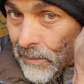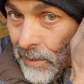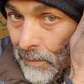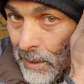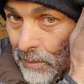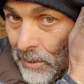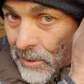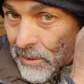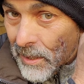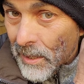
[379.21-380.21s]
What am I
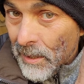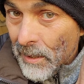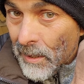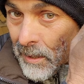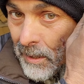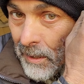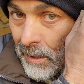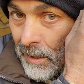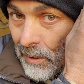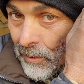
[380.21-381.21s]
supposed to say?
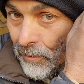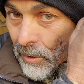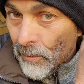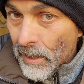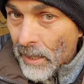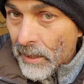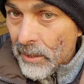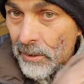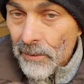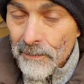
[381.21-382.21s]
You know, grow an
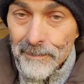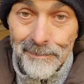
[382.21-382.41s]
IQ.